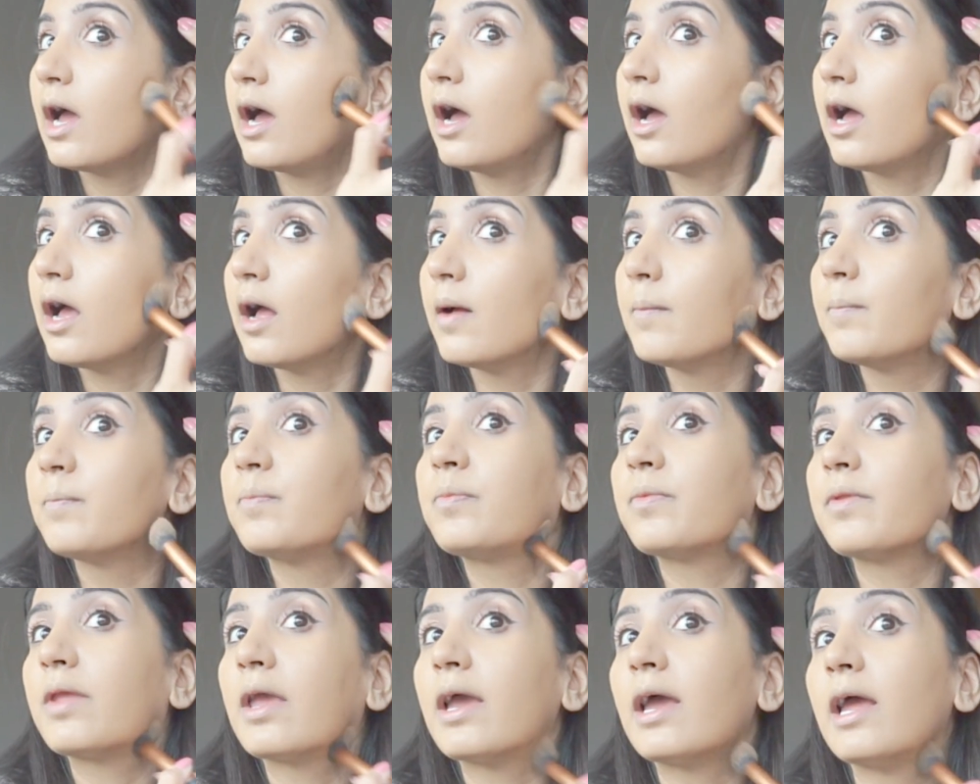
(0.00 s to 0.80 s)

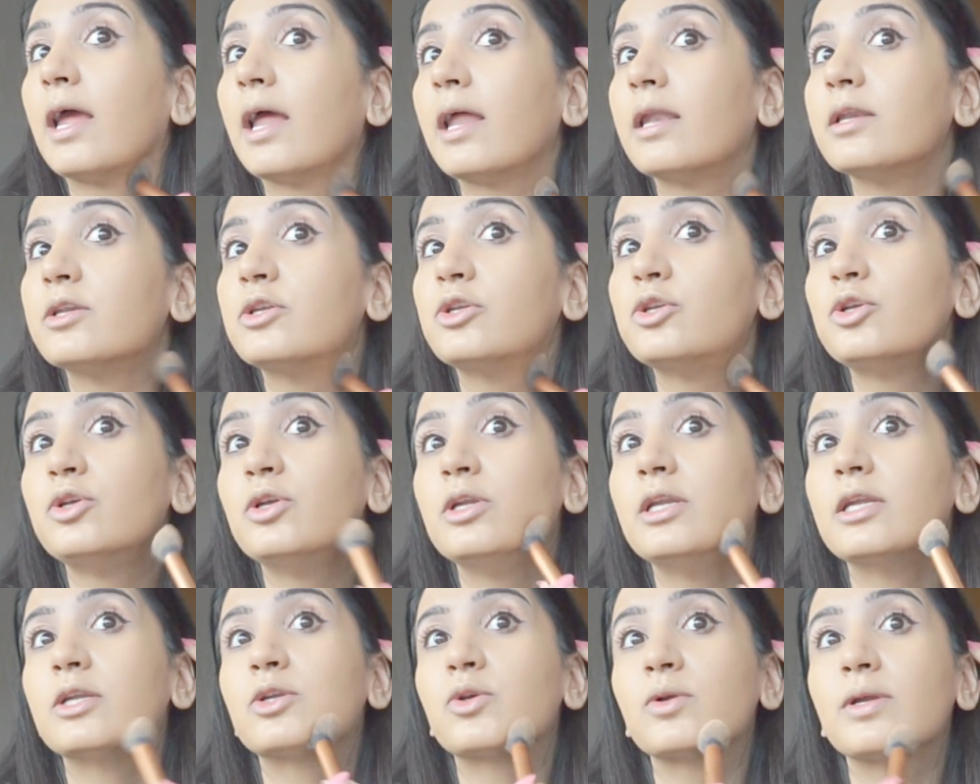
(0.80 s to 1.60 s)
and
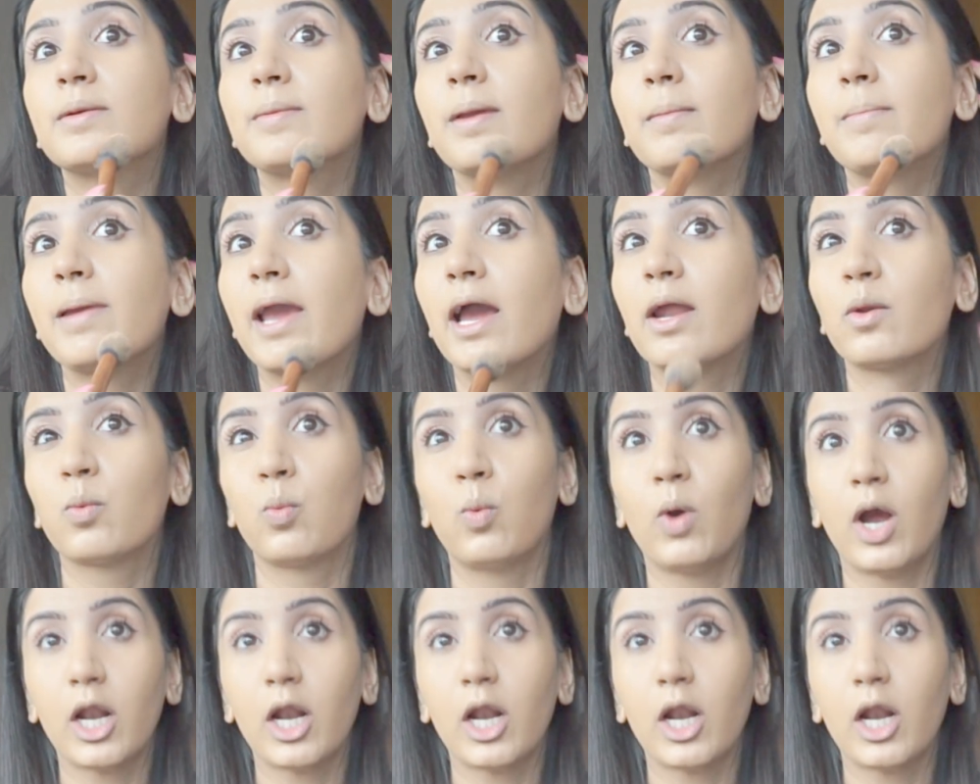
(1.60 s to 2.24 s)
you literally maybe had